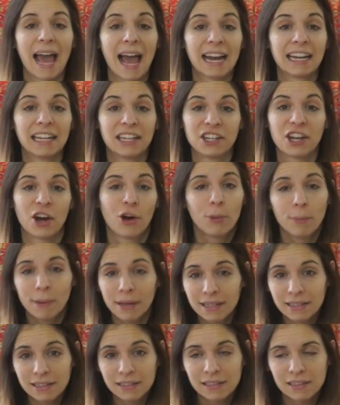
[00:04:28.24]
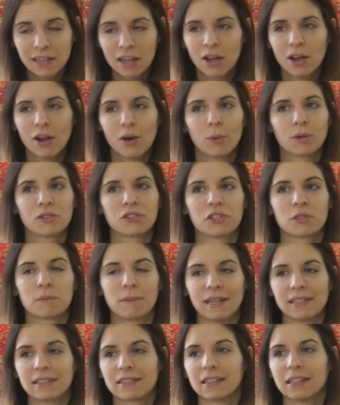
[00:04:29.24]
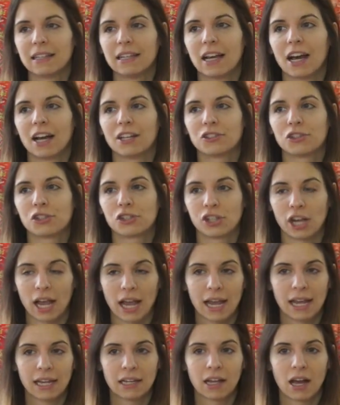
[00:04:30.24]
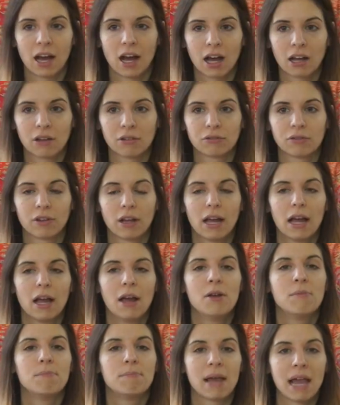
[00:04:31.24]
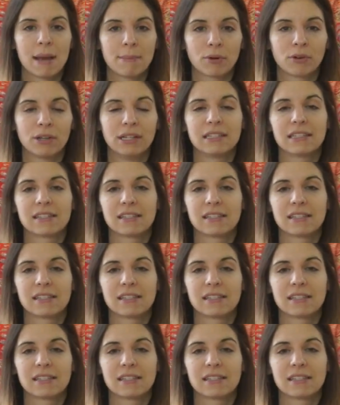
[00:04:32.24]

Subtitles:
adenomas, which is basically a chain of mammary